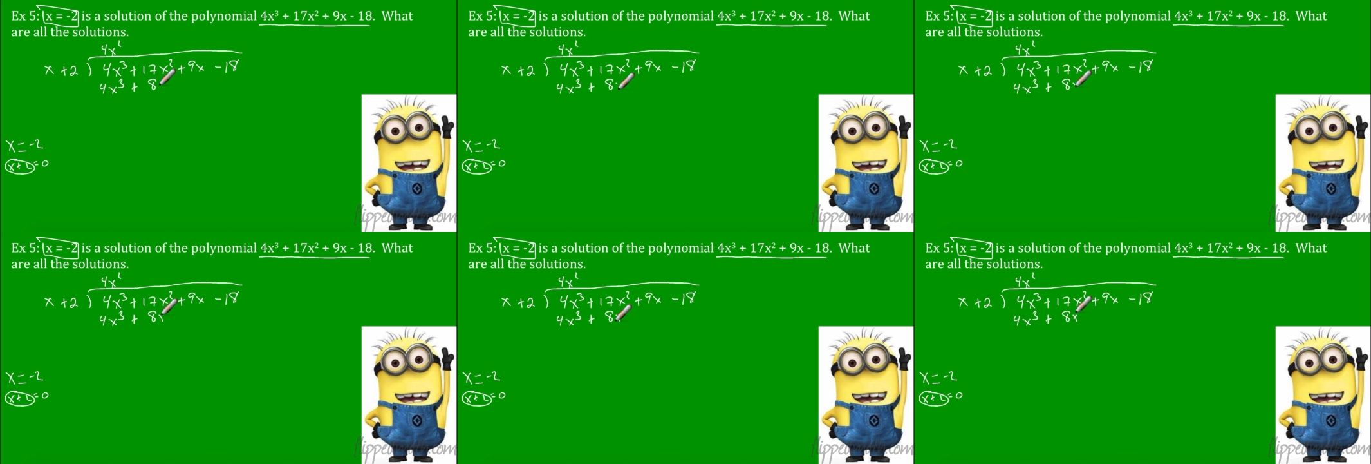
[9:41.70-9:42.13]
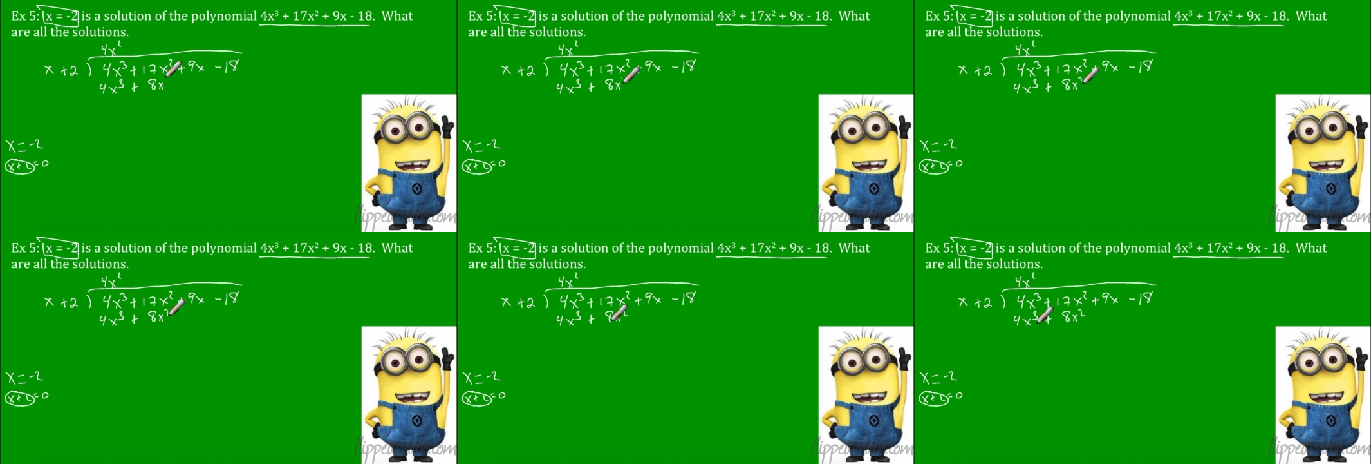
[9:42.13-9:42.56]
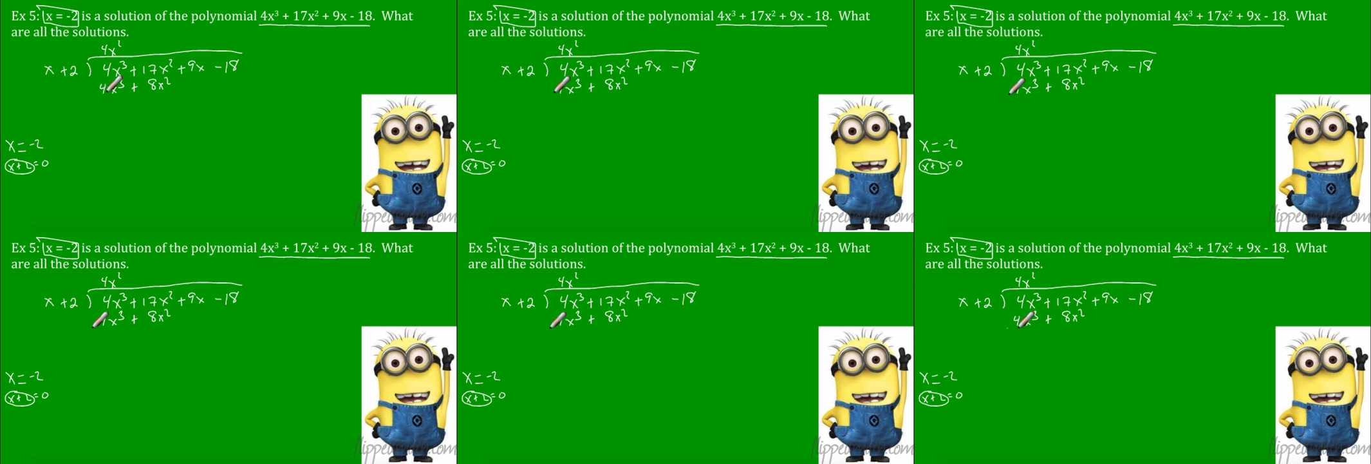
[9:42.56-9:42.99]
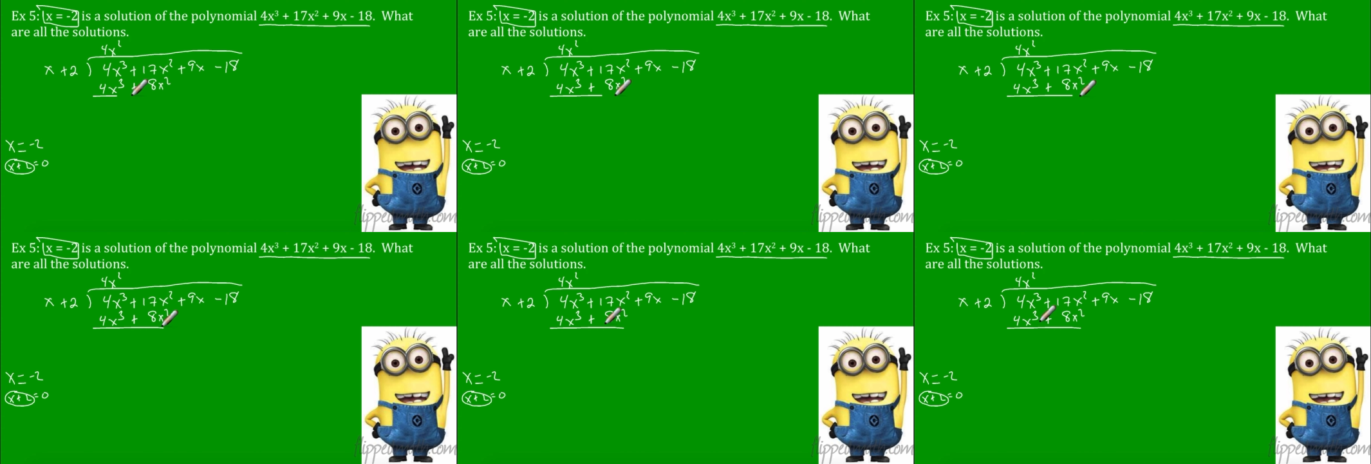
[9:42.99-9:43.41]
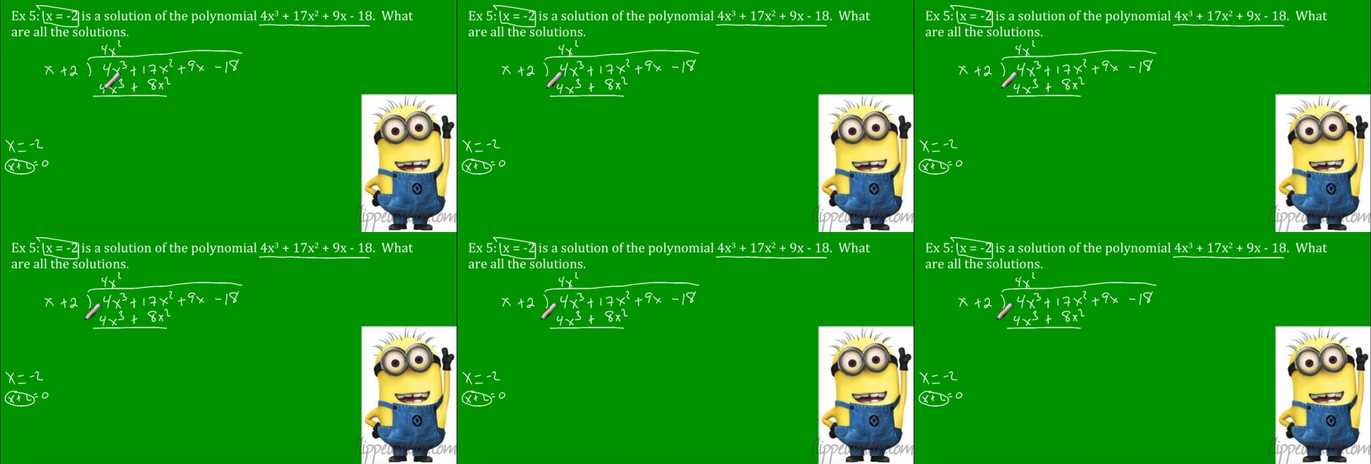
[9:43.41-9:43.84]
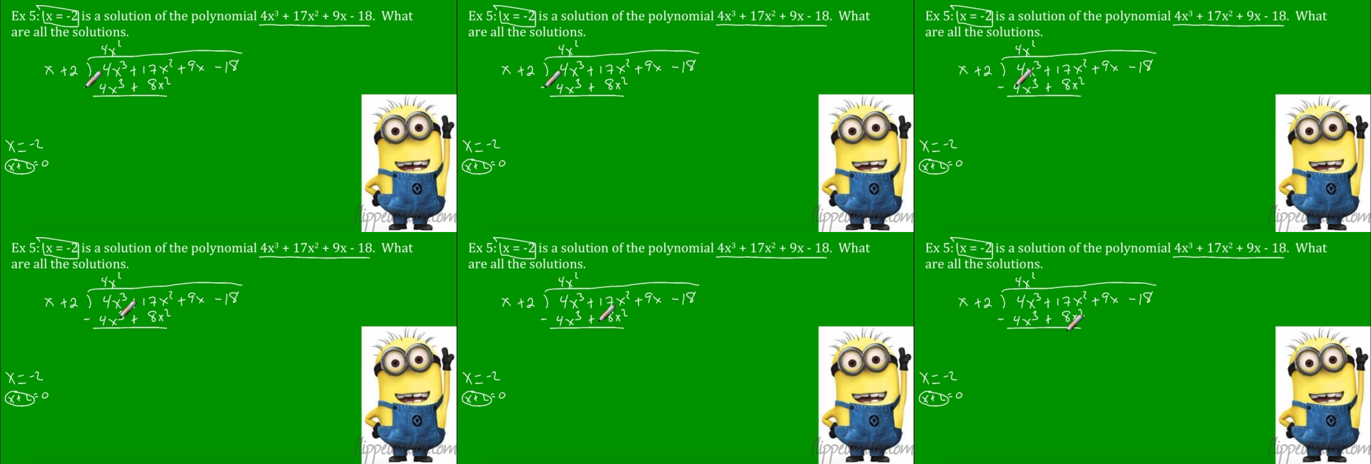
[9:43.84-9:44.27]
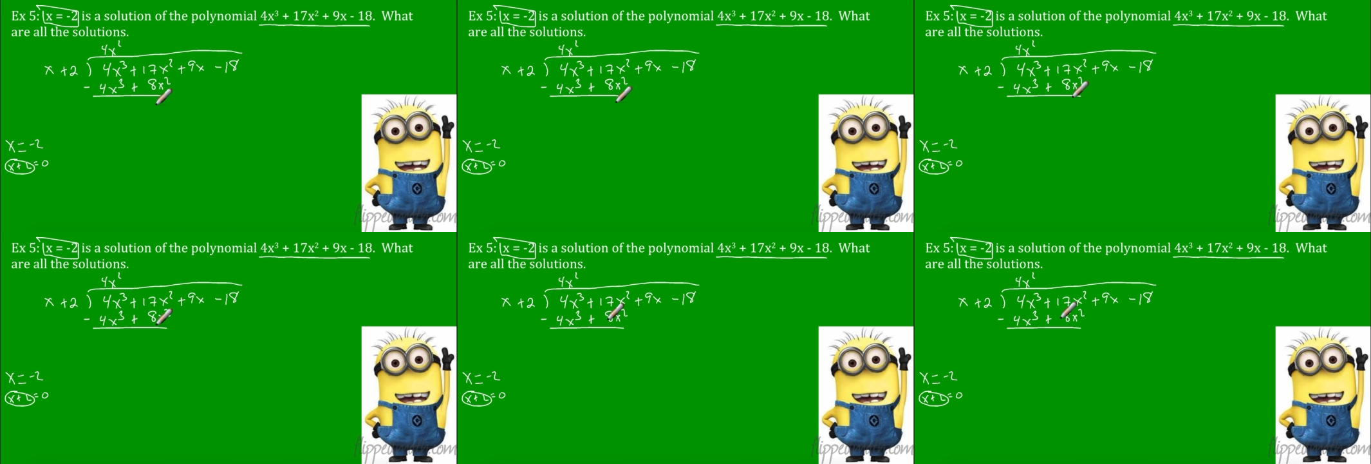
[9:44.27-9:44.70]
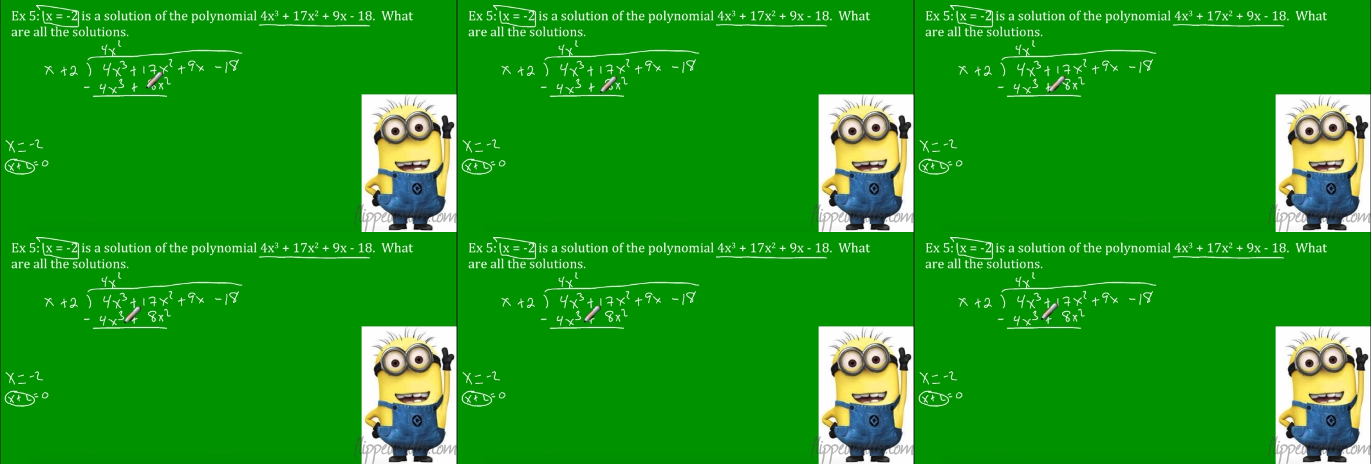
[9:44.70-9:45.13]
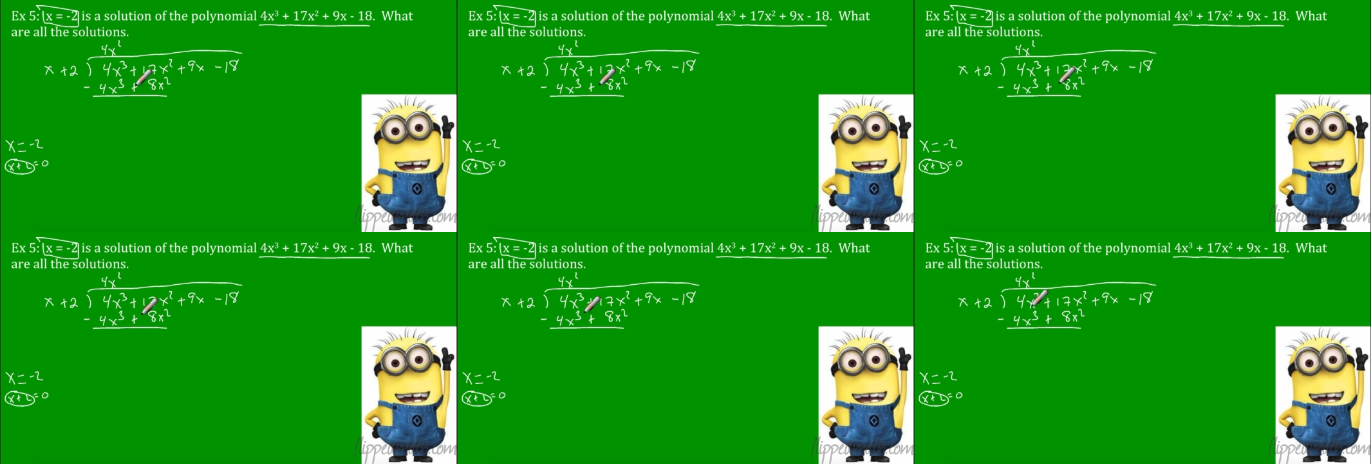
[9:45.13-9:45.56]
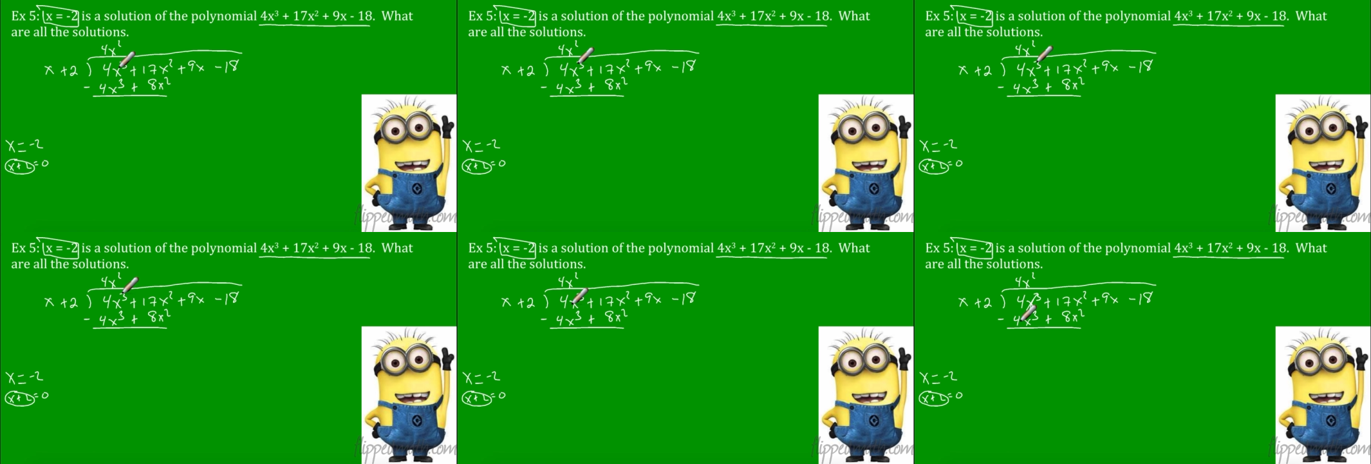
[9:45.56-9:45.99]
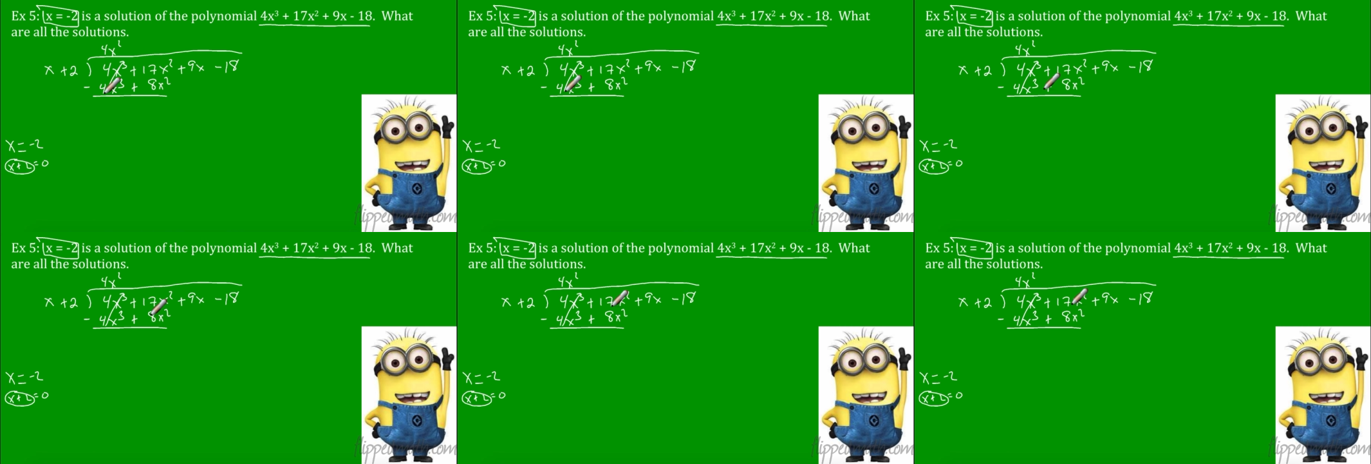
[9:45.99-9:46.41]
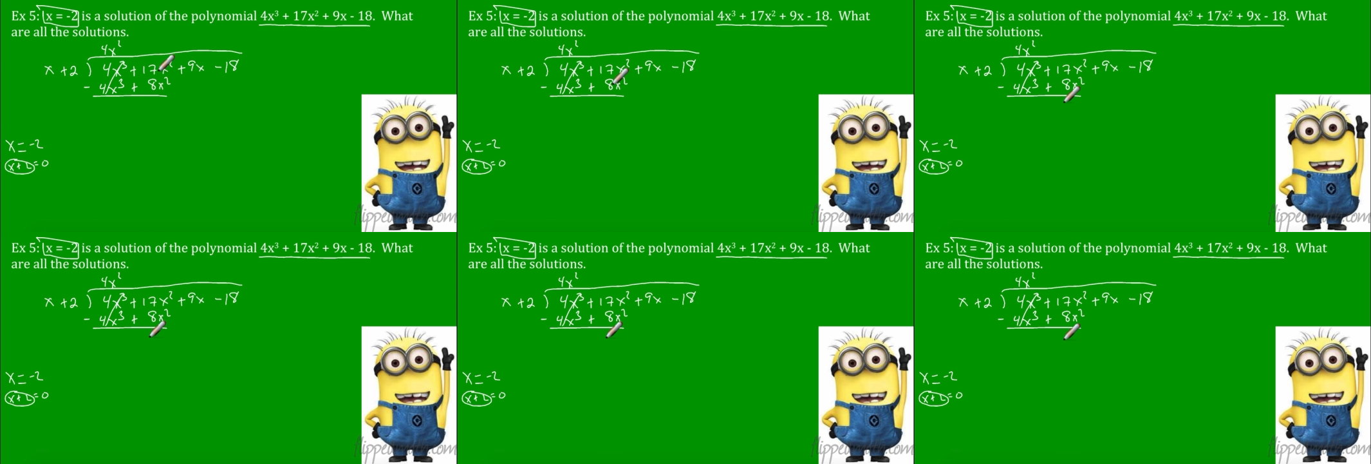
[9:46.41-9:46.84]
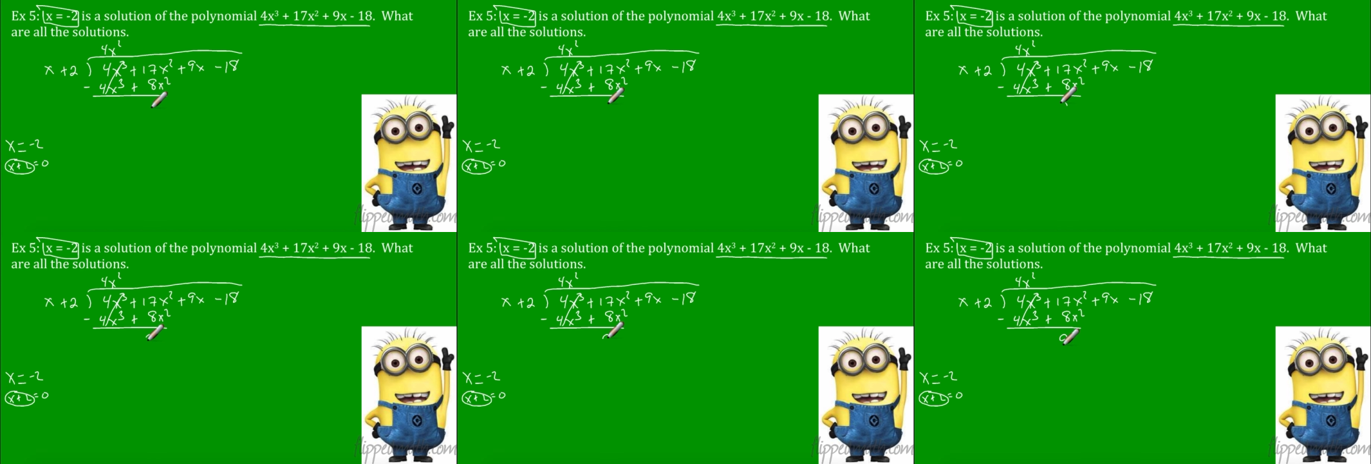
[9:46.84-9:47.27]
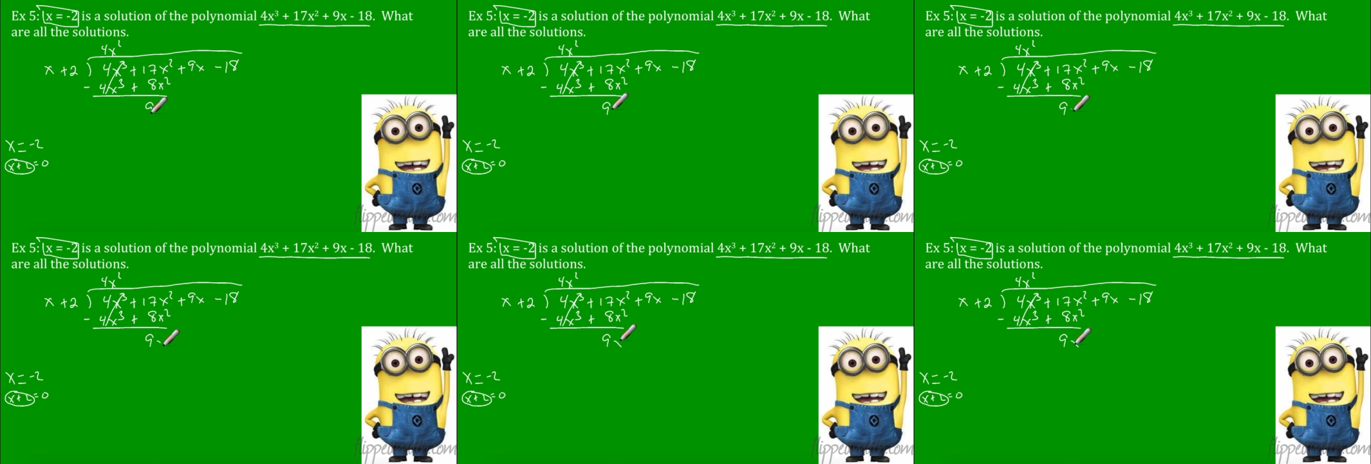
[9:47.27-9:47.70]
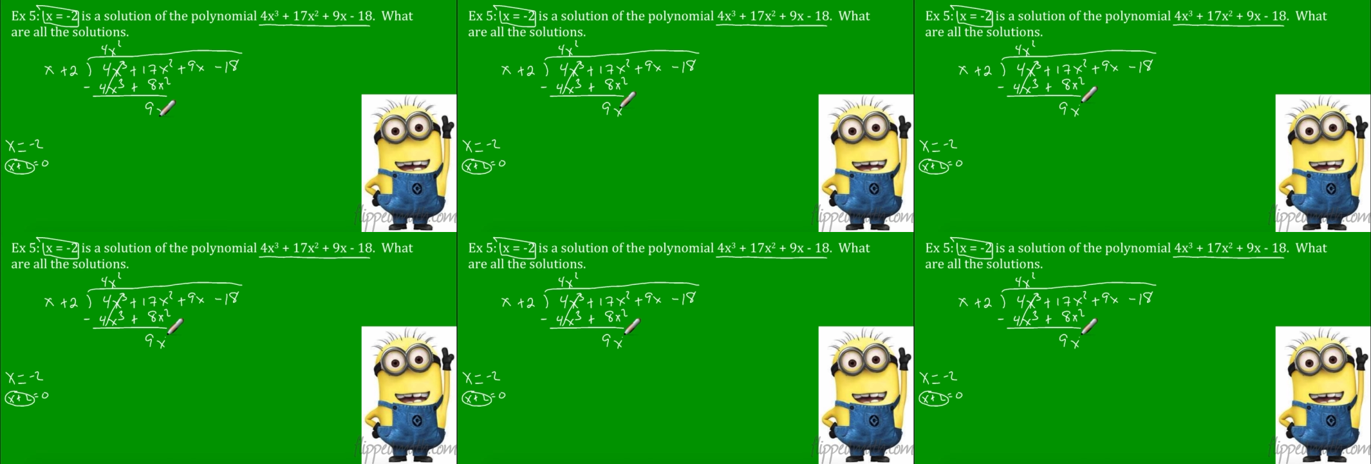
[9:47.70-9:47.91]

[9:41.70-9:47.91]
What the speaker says: (no speaker visible)